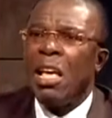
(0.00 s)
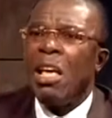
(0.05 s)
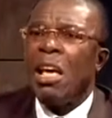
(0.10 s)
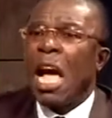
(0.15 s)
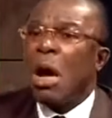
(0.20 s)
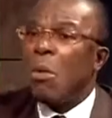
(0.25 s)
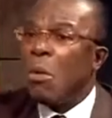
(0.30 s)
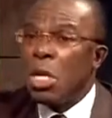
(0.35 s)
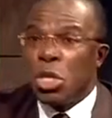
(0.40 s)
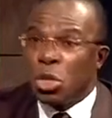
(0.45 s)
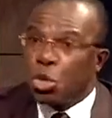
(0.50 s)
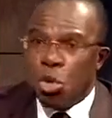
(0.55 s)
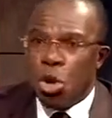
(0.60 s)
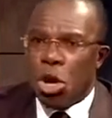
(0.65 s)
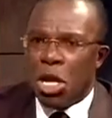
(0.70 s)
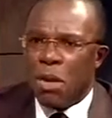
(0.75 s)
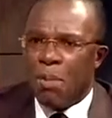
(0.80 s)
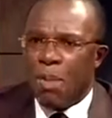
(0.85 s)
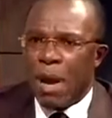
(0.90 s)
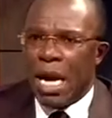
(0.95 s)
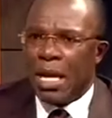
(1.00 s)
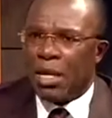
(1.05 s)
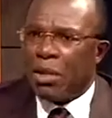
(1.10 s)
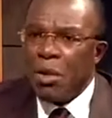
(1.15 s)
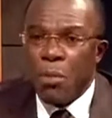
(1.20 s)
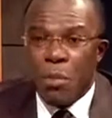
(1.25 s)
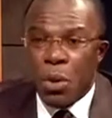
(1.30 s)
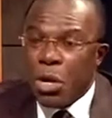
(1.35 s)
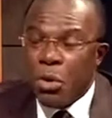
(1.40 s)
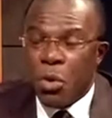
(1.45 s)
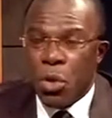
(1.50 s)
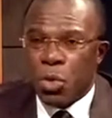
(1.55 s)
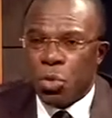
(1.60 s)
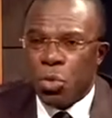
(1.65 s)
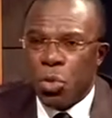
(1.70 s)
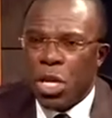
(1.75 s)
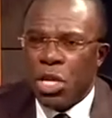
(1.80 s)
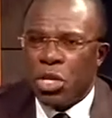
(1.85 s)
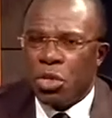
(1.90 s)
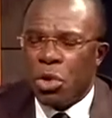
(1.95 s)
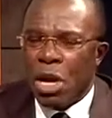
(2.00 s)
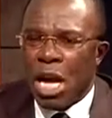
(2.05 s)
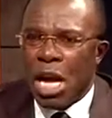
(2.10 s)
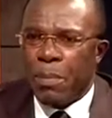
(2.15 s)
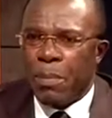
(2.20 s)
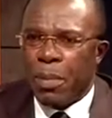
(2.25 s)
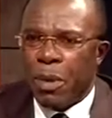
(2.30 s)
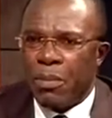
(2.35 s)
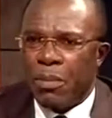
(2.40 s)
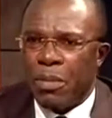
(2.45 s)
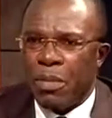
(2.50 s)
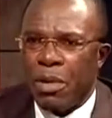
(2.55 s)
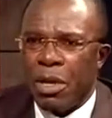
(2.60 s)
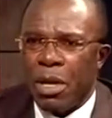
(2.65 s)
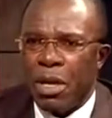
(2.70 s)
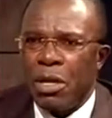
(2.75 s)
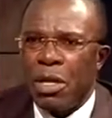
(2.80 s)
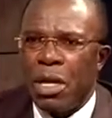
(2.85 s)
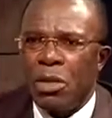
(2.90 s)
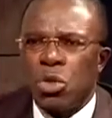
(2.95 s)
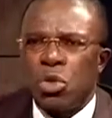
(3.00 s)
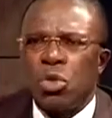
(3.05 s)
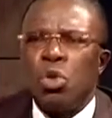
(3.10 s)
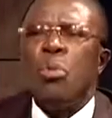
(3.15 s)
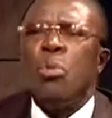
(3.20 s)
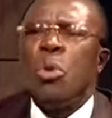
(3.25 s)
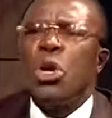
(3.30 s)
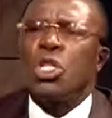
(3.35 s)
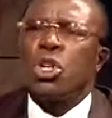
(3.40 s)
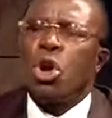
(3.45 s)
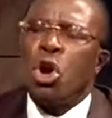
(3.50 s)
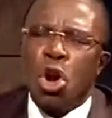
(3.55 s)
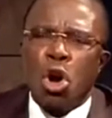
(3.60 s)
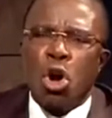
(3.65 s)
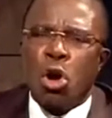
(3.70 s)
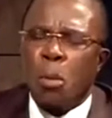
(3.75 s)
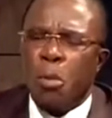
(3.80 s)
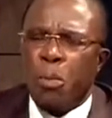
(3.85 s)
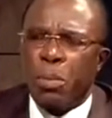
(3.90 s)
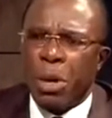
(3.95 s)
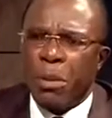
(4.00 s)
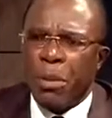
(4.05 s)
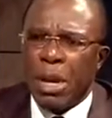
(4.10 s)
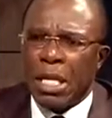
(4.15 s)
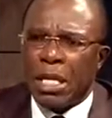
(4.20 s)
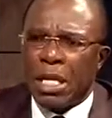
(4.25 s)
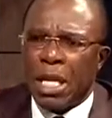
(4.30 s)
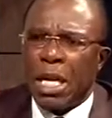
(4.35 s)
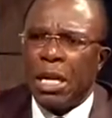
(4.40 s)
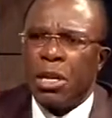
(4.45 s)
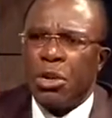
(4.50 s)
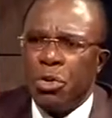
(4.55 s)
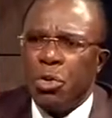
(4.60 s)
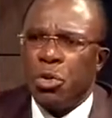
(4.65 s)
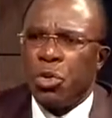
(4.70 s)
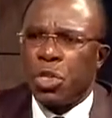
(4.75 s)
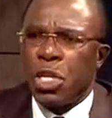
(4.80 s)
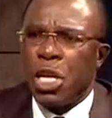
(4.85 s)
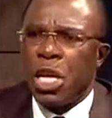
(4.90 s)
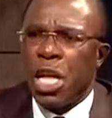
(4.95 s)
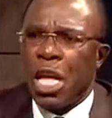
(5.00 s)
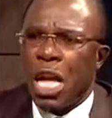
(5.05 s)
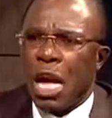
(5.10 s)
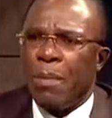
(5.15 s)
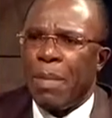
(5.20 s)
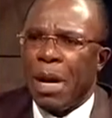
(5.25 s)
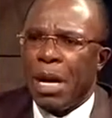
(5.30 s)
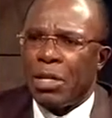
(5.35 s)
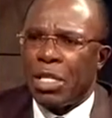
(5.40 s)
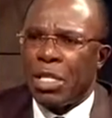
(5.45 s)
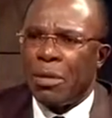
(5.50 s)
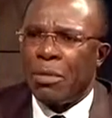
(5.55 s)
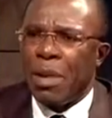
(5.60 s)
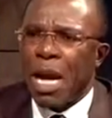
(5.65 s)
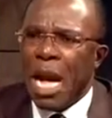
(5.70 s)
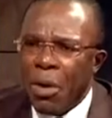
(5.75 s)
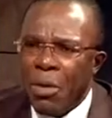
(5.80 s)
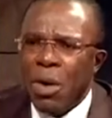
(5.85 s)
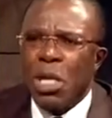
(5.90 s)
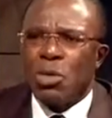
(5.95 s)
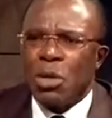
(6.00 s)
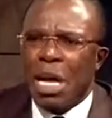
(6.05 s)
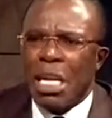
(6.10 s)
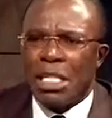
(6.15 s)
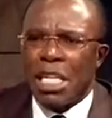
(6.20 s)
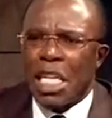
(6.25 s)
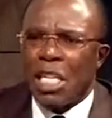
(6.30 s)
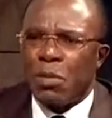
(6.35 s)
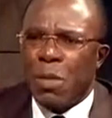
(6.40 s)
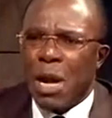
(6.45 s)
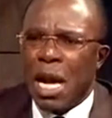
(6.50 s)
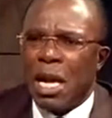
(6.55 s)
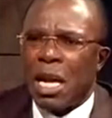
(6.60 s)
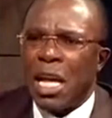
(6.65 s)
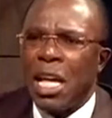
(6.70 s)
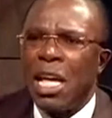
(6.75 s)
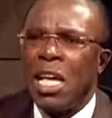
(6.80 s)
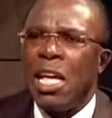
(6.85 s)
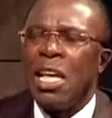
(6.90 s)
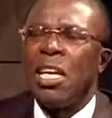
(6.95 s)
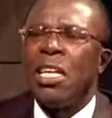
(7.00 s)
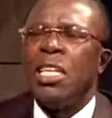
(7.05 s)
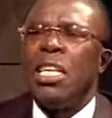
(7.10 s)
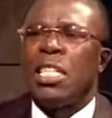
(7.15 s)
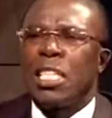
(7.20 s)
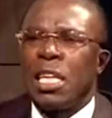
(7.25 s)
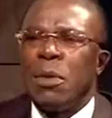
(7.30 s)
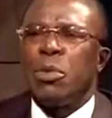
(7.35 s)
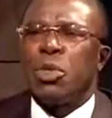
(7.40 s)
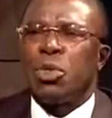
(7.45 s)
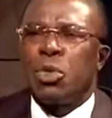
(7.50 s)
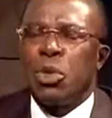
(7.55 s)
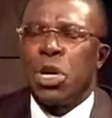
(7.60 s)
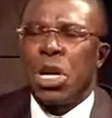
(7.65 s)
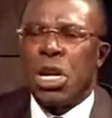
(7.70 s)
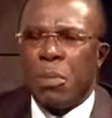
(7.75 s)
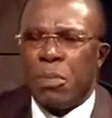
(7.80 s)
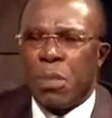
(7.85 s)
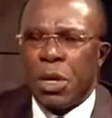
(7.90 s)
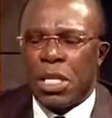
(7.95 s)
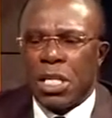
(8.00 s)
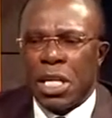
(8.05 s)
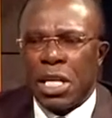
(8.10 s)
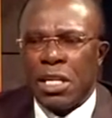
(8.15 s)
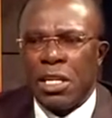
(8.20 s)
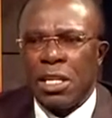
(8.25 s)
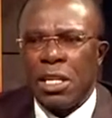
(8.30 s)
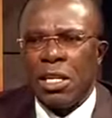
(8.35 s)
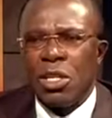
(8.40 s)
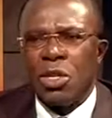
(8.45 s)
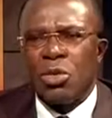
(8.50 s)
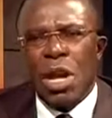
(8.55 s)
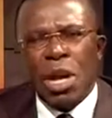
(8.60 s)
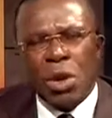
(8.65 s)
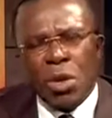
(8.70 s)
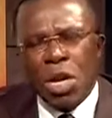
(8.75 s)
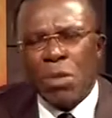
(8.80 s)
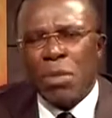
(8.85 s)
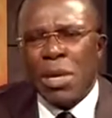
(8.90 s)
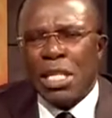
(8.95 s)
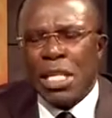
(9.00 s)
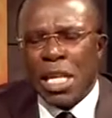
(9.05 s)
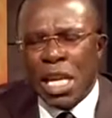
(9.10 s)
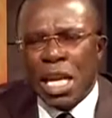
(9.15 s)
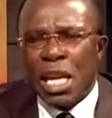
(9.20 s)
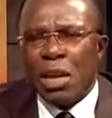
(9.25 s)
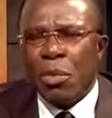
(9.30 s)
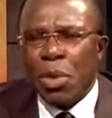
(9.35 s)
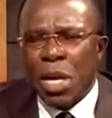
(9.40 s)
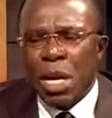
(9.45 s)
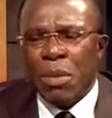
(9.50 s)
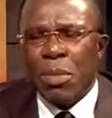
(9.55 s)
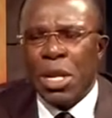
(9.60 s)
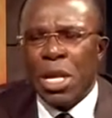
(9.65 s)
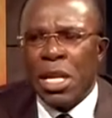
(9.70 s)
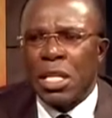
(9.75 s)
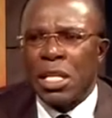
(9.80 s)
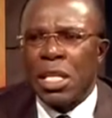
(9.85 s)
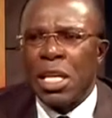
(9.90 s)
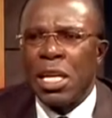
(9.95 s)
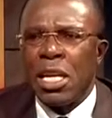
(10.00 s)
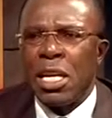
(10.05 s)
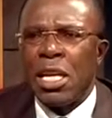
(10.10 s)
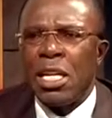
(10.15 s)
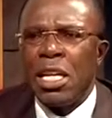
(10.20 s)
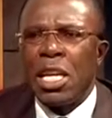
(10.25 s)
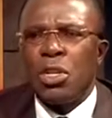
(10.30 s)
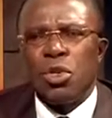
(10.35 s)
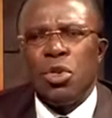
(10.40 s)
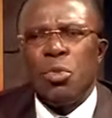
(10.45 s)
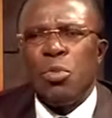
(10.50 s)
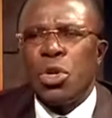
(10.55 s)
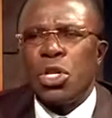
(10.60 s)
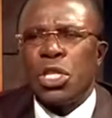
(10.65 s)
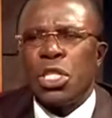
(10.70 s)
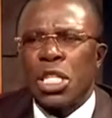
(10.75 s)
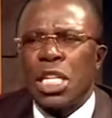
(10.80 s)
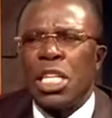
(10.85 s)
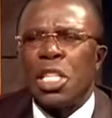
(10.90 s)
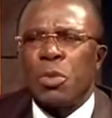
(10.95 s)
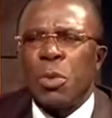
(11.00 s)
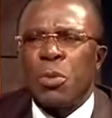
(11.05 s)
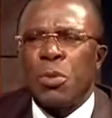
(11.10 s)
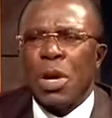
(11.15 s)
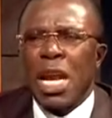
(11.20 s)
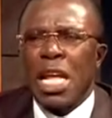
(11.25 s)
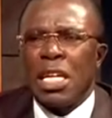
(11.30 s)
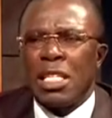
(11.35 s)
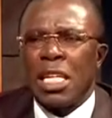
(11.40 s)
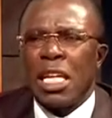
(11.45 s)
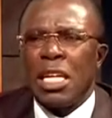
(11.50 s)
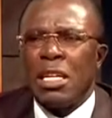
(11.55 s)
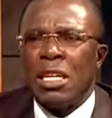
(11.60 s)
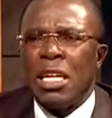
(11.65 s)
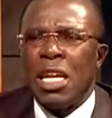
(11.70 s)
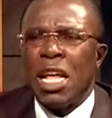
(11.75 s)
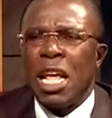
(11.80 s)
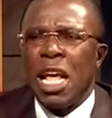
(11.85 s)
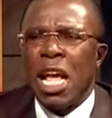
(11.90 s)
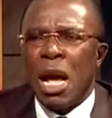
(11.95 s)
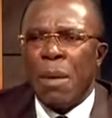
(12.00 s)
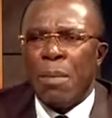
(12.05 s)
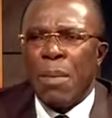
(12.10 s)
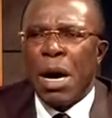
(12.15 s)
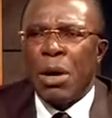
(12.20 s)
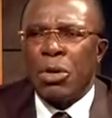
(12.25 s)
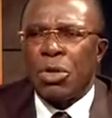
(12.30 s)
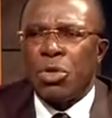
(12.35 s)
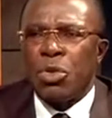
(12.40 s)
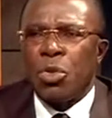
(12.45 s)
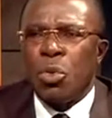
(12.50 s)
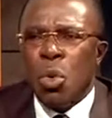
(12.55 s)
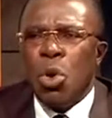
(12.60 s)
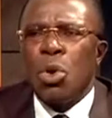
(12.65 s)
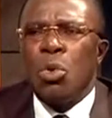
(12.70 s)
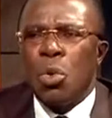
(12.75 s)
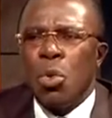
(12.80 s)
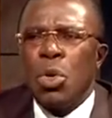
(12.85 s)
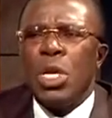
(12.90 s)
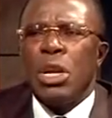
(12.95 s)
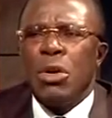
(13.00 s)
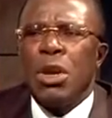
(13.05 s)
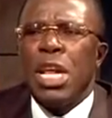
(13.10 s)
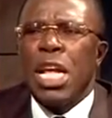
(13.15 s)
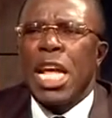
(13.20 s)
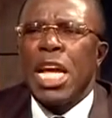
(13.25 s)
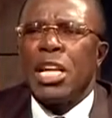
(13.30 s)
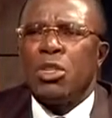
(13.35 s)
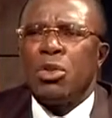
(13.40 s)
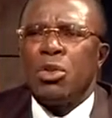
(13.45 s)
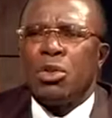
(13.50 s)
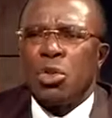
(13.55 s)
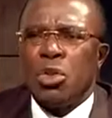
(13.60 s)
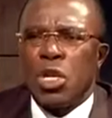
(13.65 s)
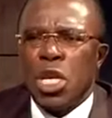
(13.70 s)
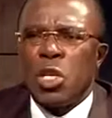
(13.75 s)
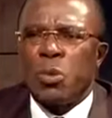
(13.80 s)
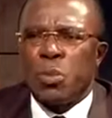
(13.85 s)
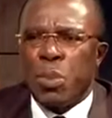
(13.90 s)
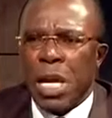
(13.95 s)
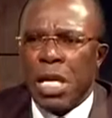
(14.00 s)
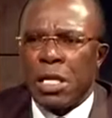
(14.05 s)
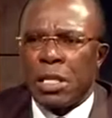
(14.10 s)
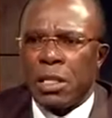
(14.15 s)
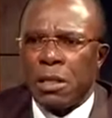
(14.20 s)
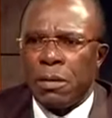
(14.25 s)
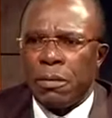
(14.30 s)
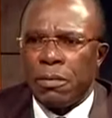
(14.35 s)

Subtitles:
I went through all the bank. Nobody was willing to help him. So much uncomplimentary news about him. I went to Access Bank. The same story repeated. So I called him and said, hey, wait a minute. There's so much things people are saying about you. What would really get you to this place?